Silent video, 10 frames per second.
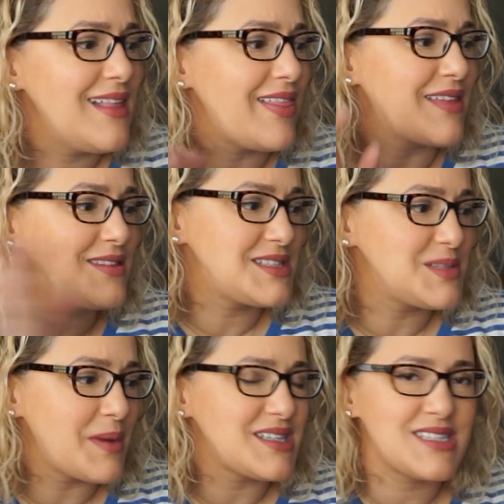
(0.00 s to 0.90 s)
Like this is
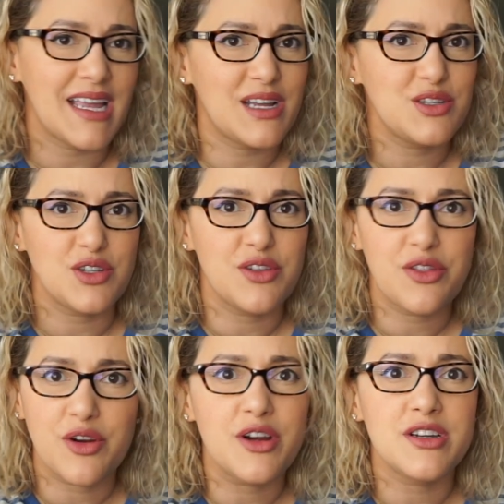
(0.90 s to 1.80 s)
my second or
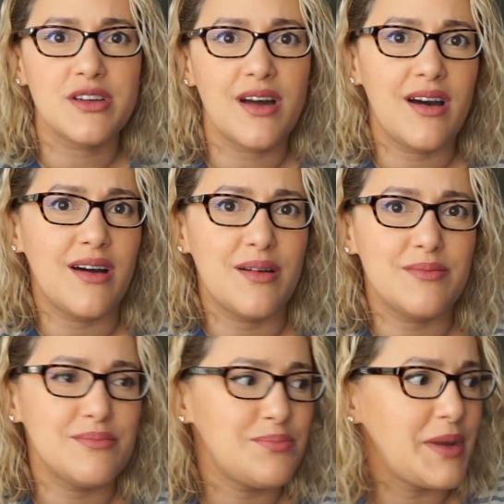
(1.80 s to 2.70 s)
third
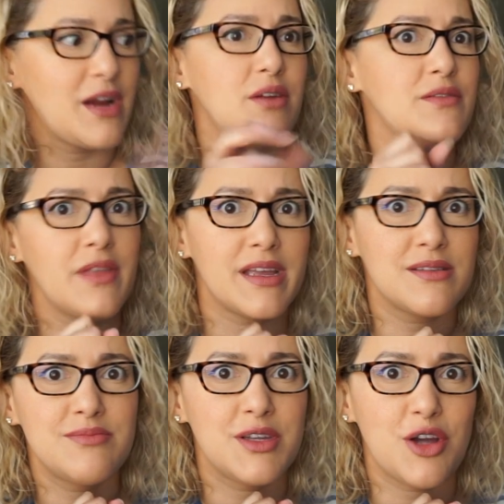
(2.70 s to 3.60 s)
pair of like,
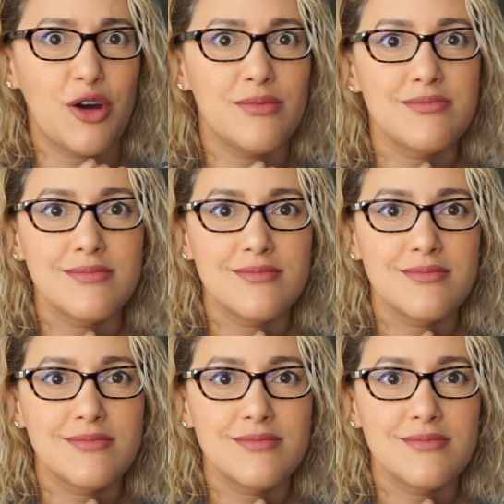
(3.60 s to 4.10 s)
you know,